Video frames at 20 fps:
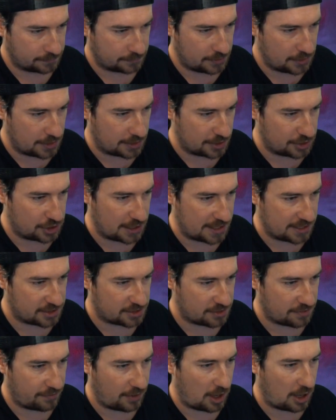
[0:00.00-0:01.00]
You can change
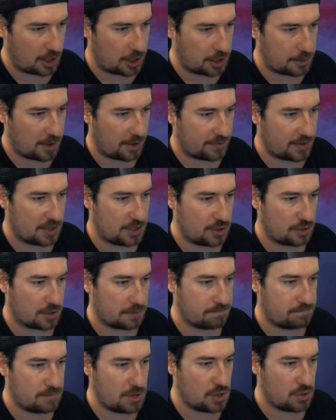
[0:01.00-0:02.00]
the volume of it, you
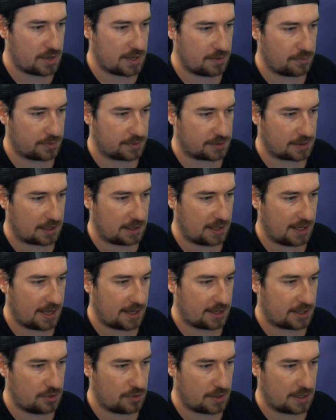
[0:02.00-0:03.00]
can mute it with a
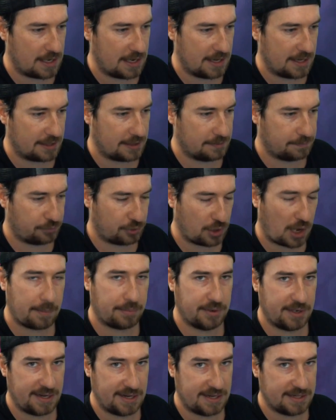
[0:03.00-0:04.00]
click, you can hit
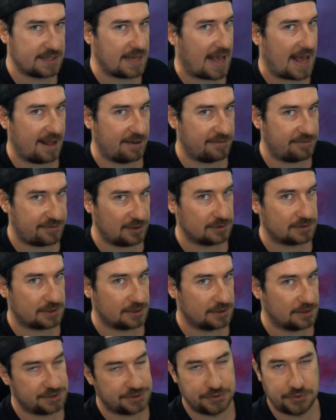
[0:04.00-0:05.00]
properties, add
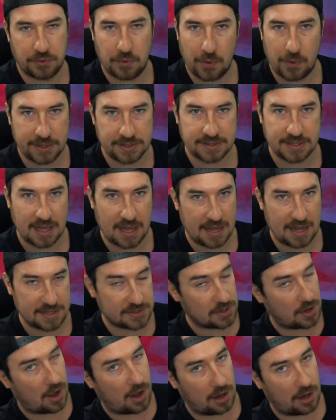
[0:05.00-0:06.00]
filters, noise
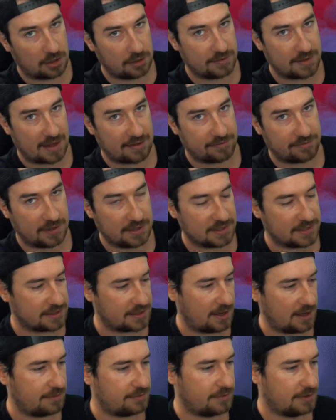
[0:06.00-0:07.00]
gates, all of that fun
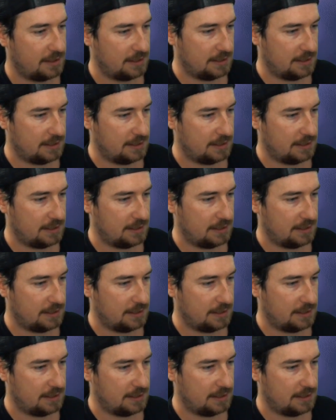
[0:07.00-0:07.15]
stuff.